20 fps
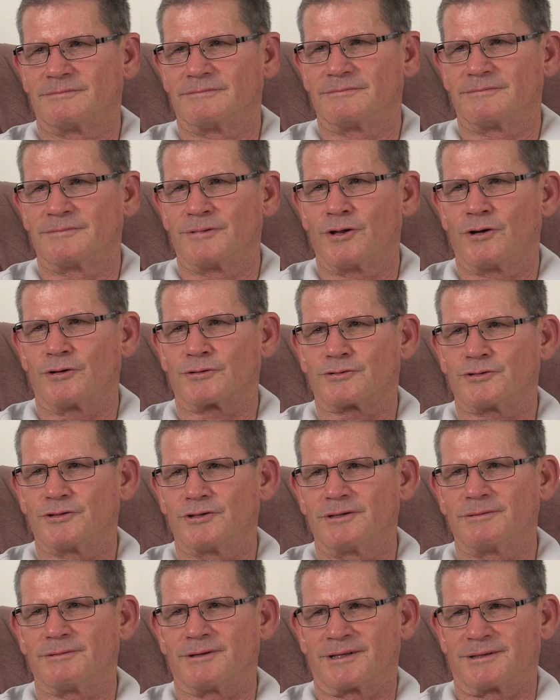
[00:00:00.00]
Long
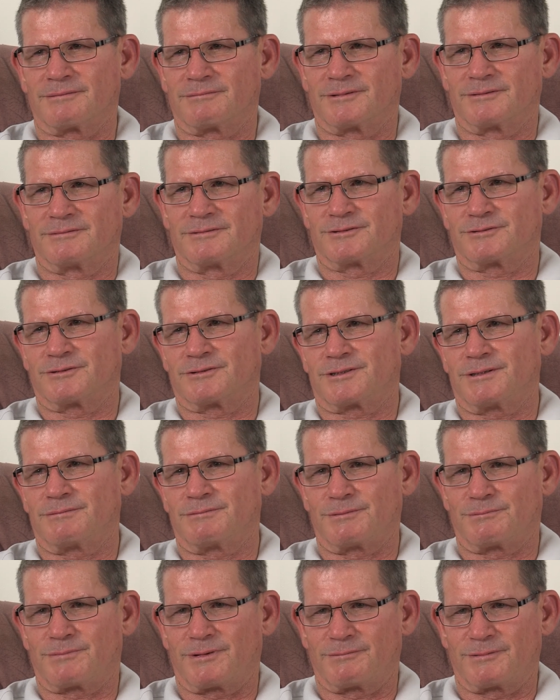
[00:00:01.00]
term, I think, as I said,
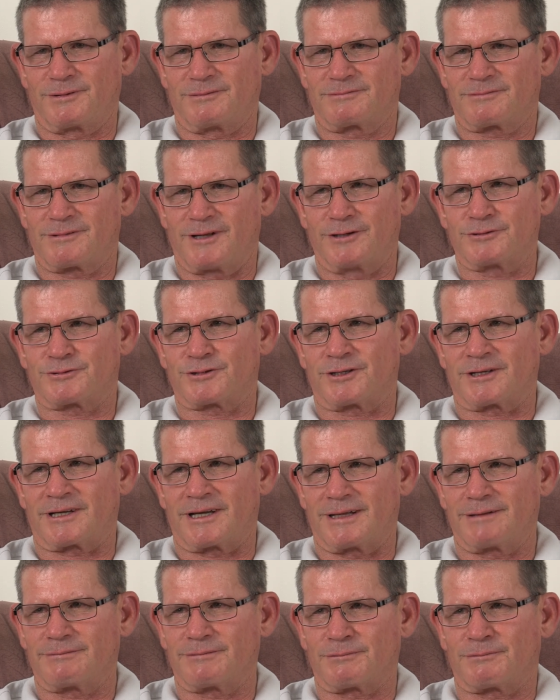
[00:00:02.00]
we're probably closer
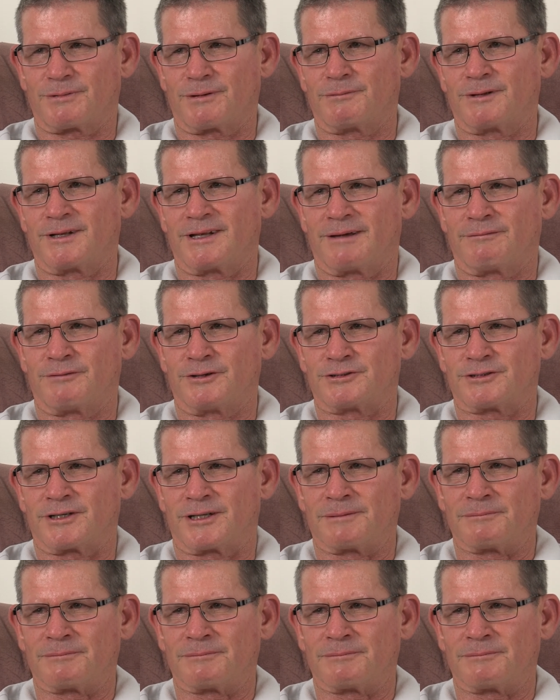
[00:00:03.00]
together, and we probably love each other